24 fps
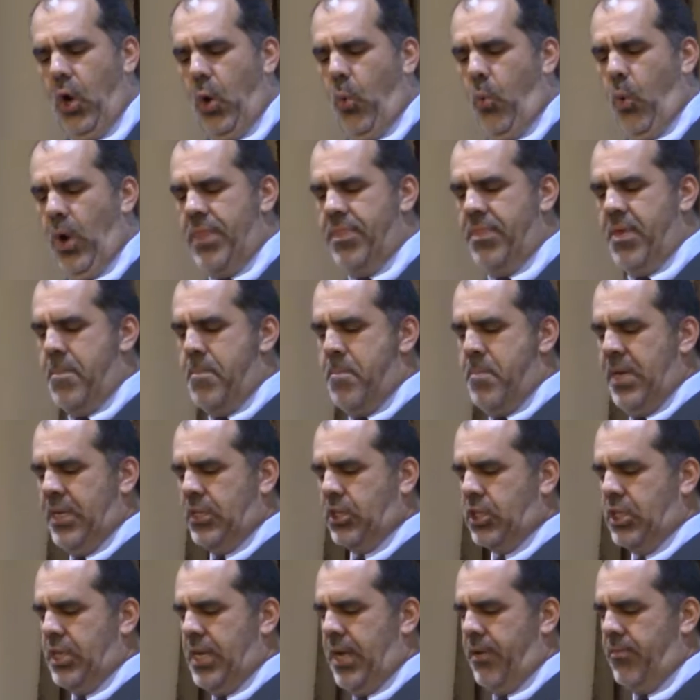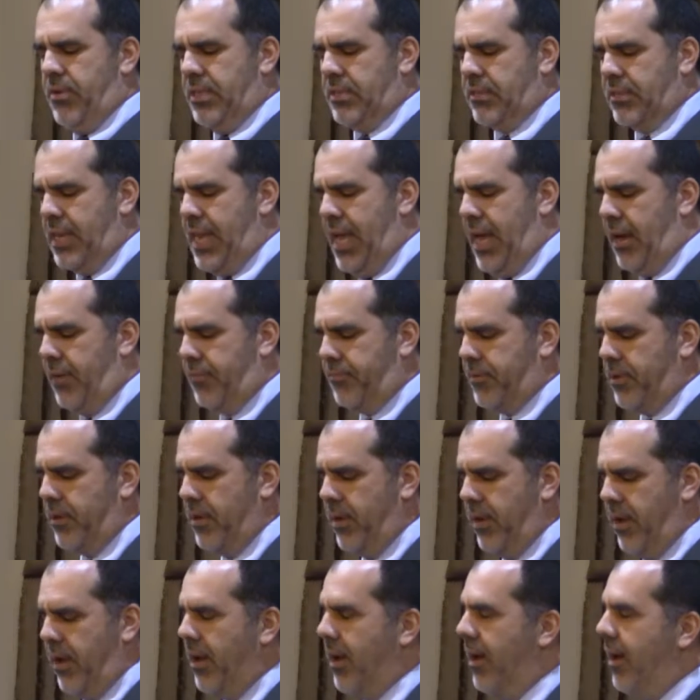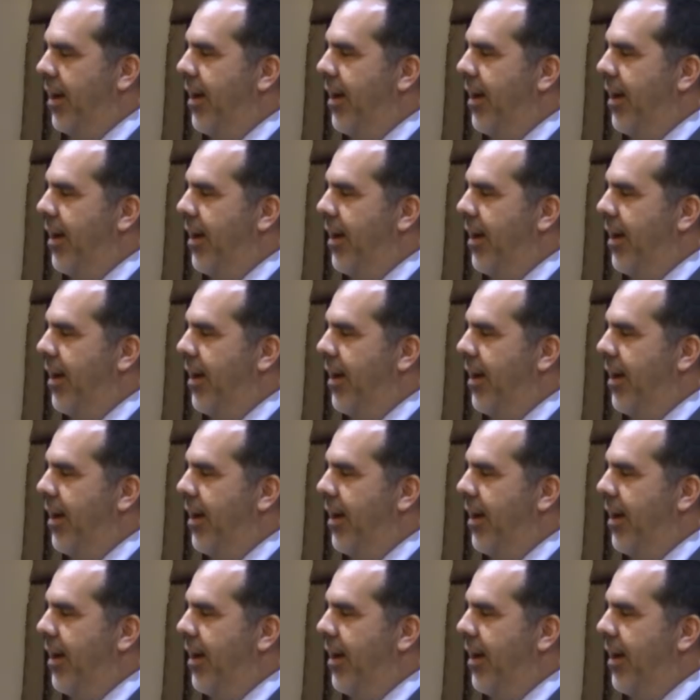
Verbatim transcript: when the missionaries left.